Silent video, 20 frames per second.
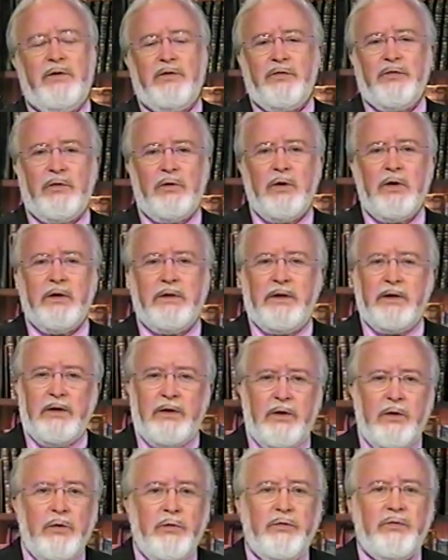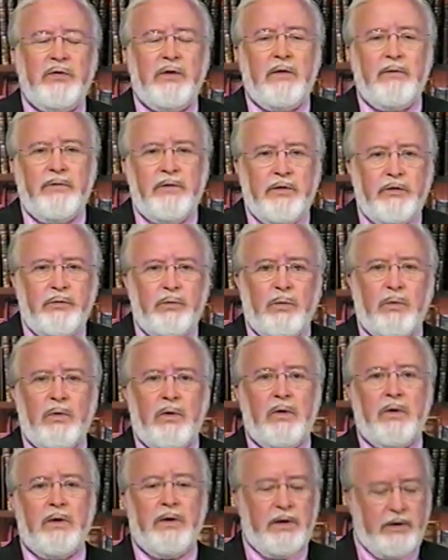just look at the use of this
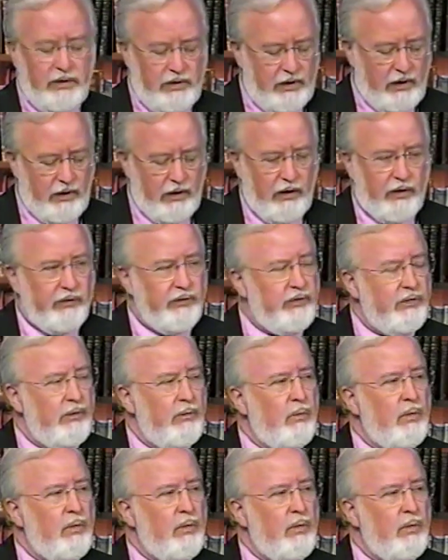word curse,